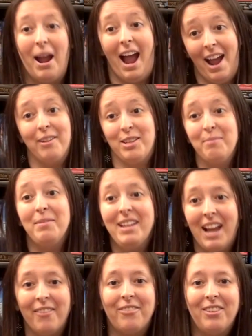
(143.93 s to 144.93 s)

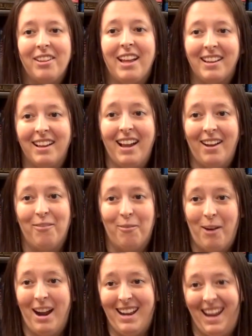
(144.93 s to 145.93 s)
I feel like,
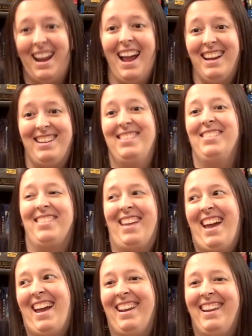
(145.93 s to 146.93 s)
why can't I do
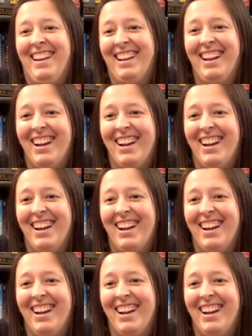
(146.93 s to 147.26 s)
that?